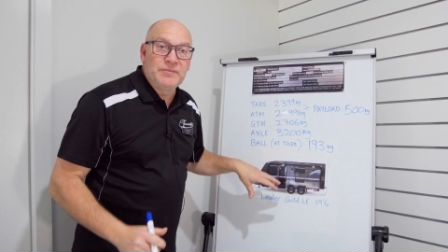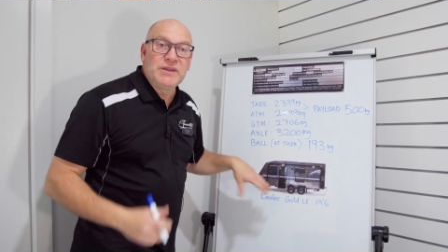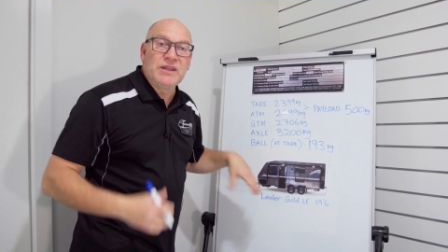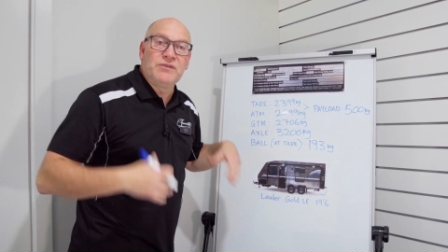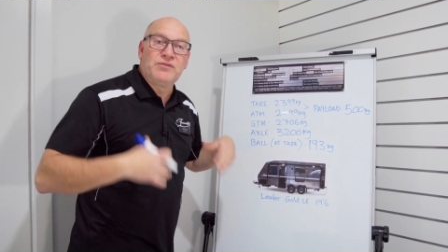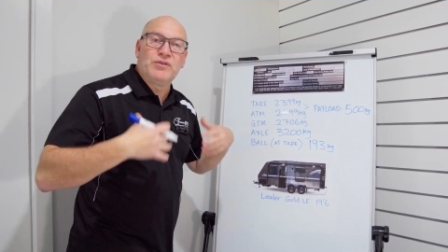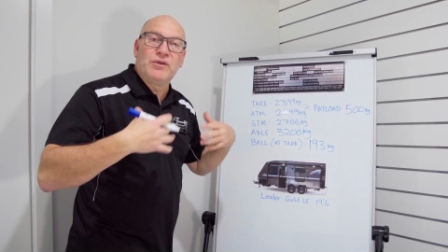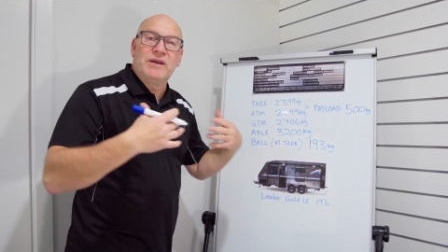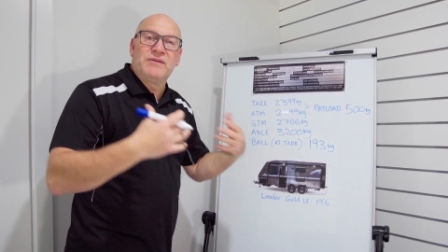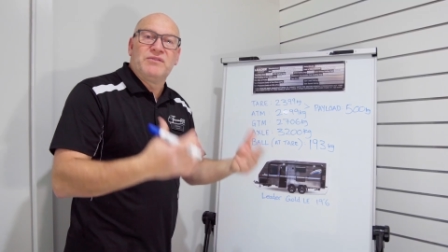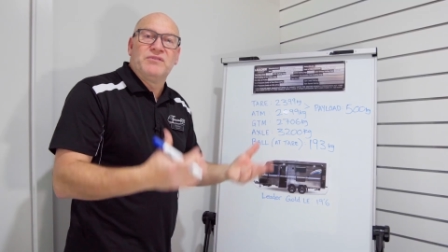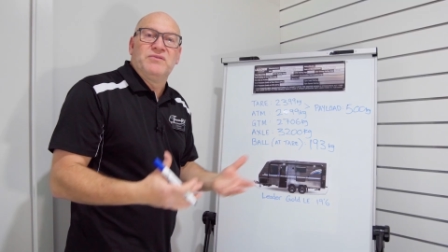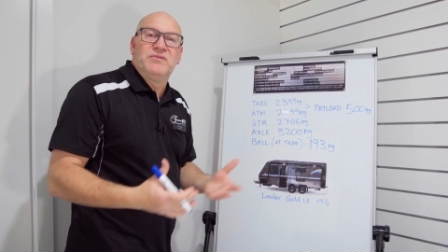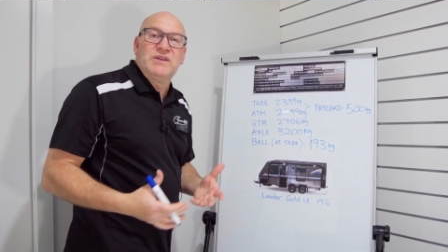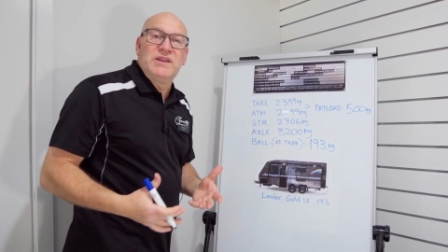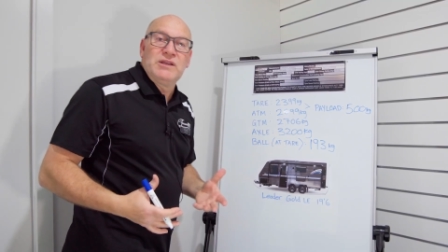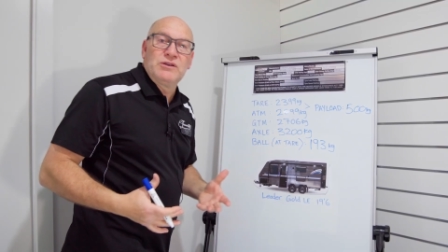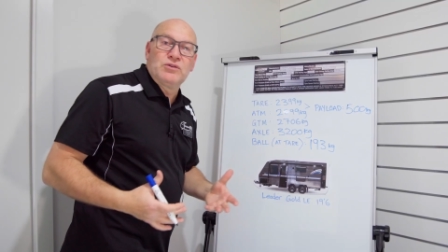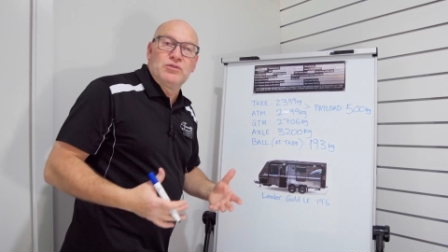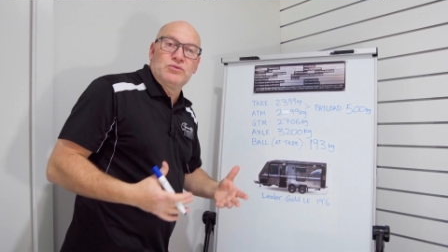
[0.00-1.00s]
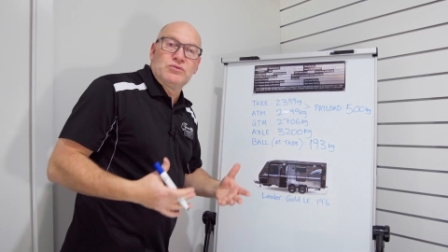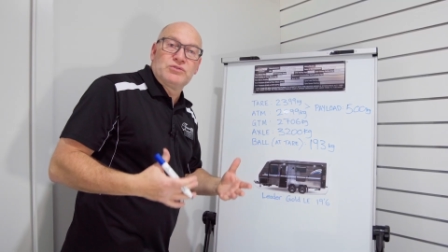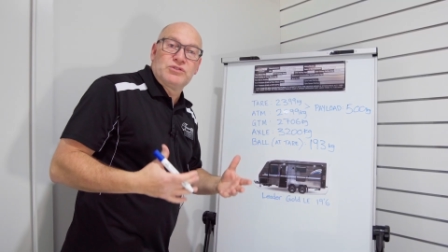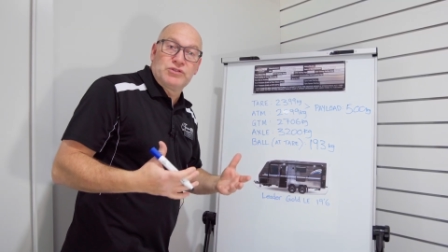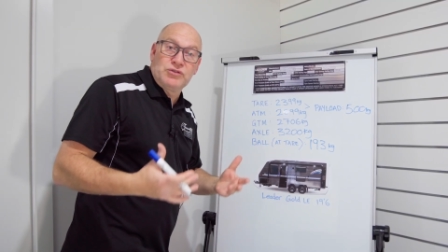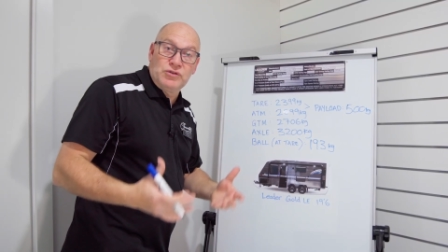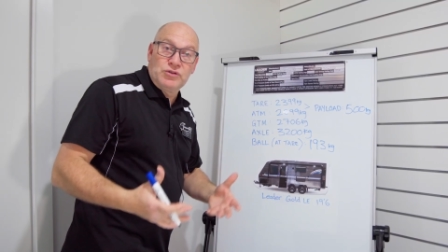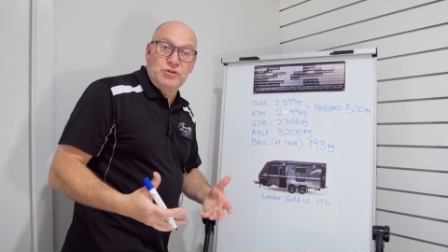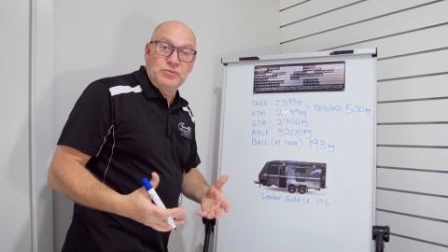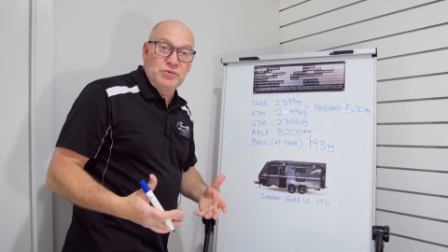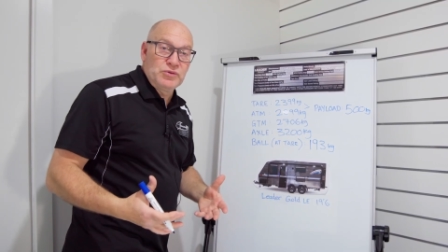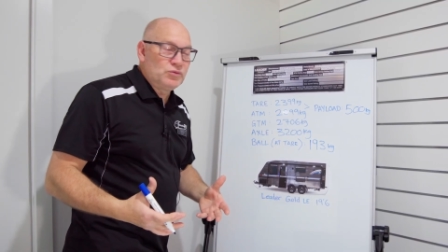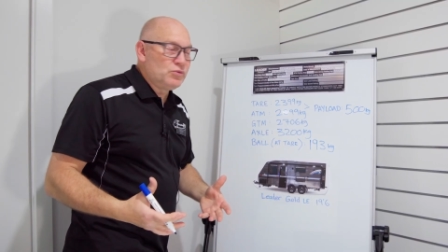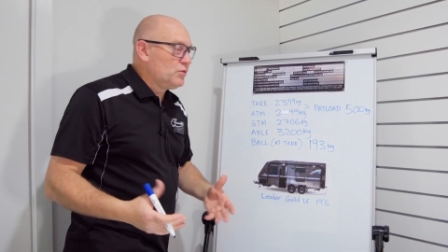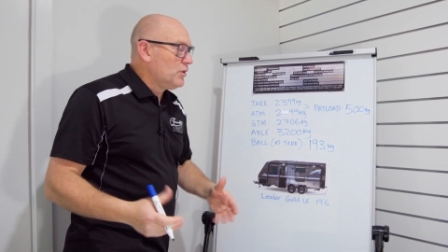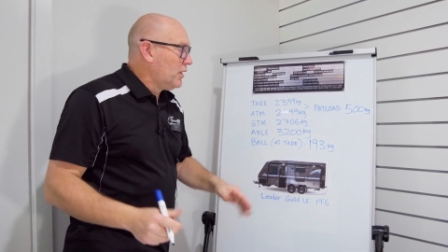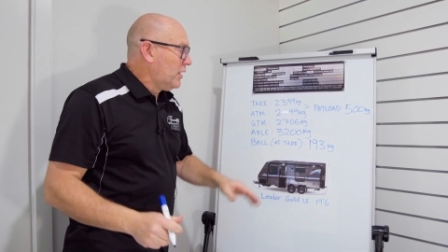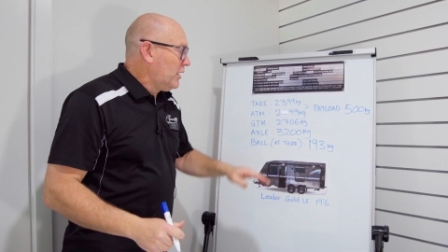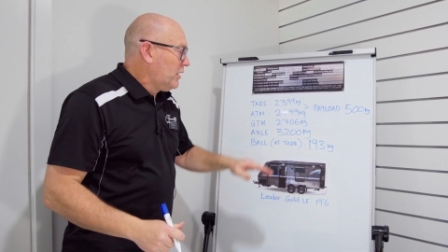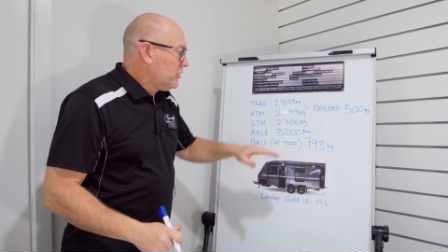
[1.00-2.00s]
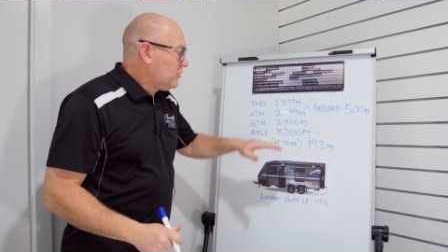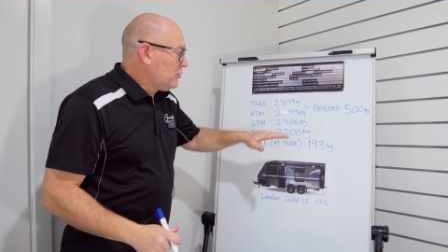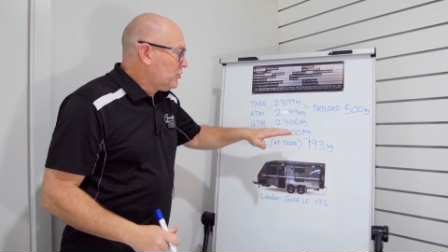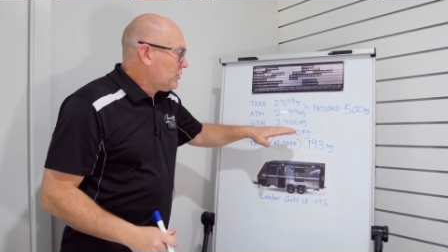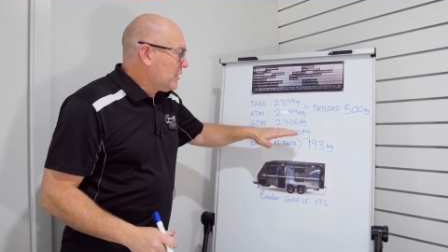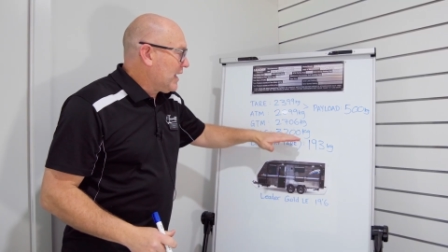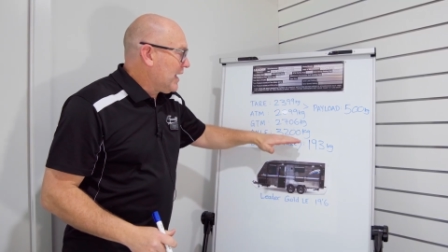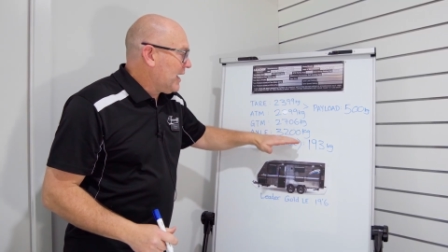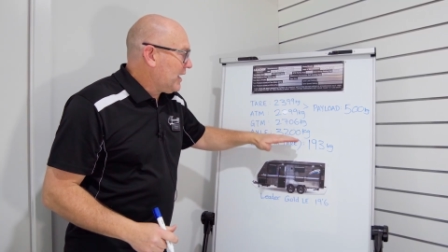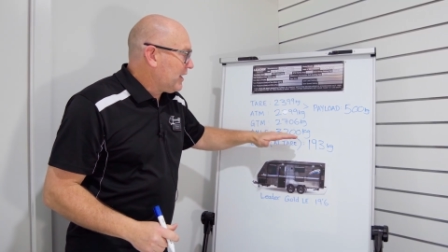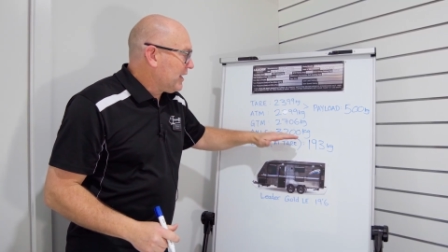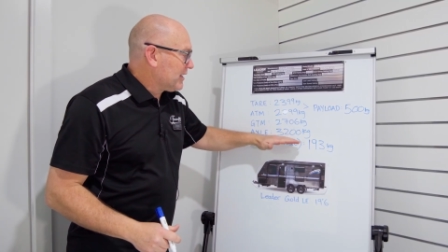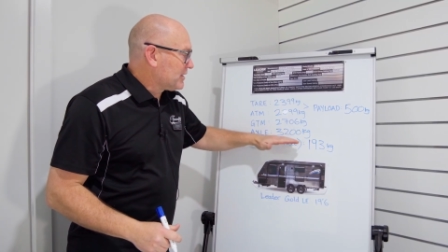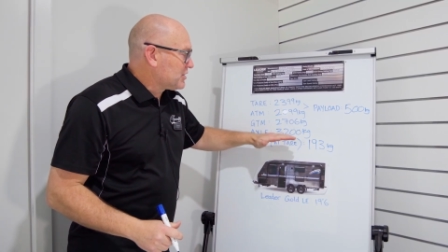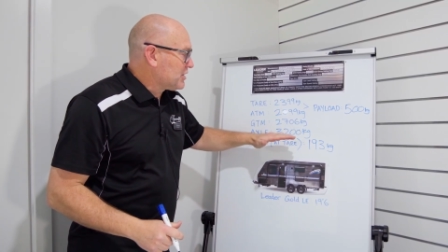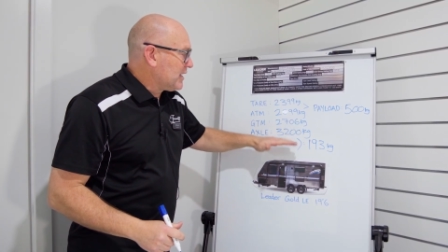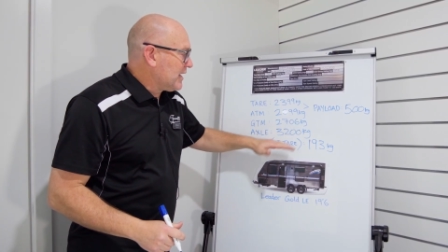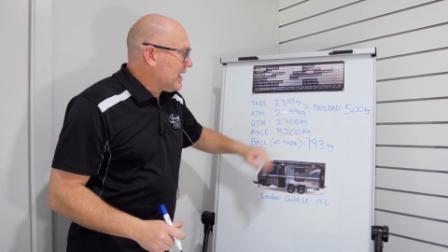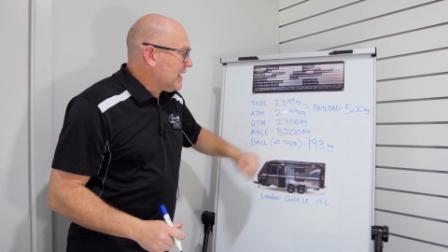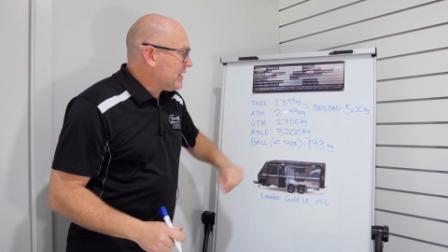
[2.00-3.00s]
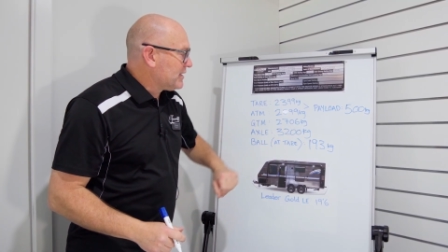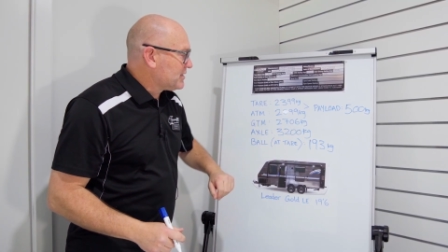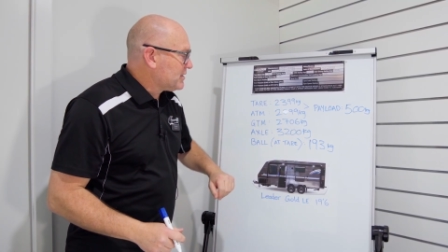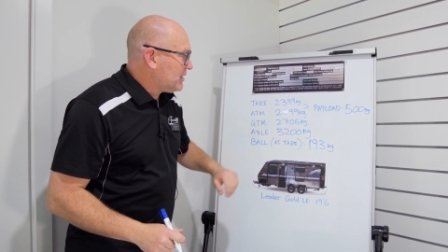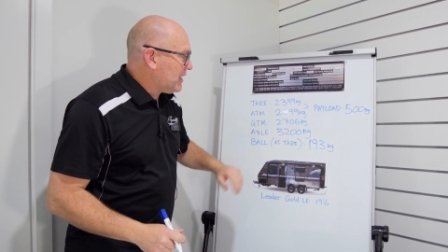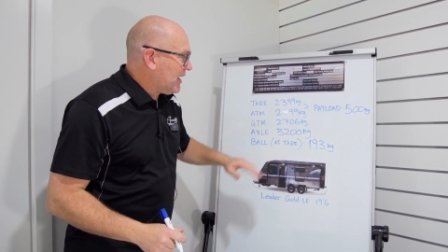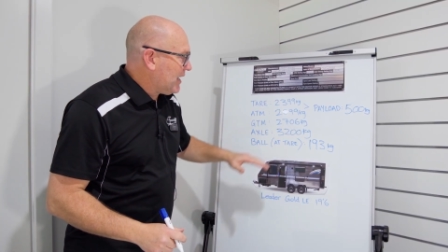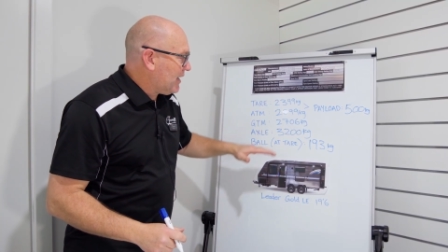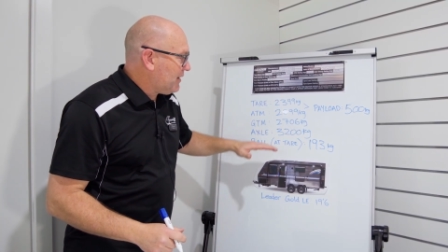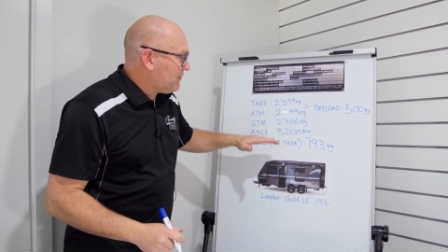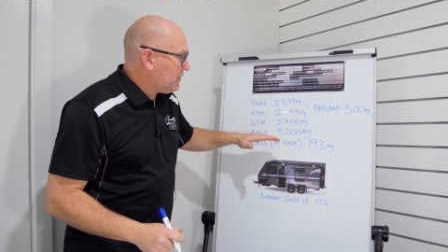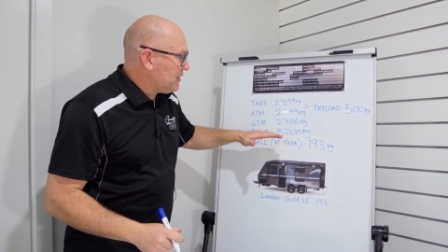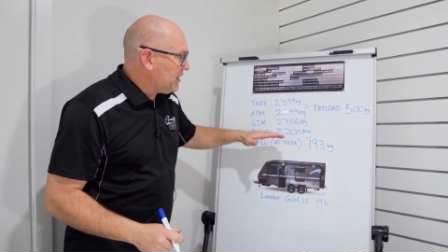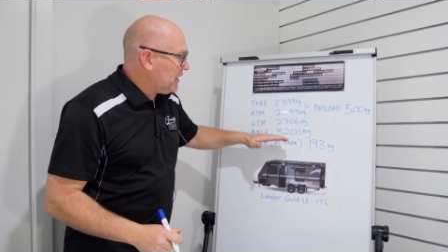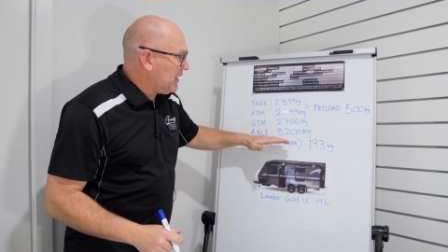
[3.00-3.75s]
if you have a vehicle suitable, you can actually ask to have an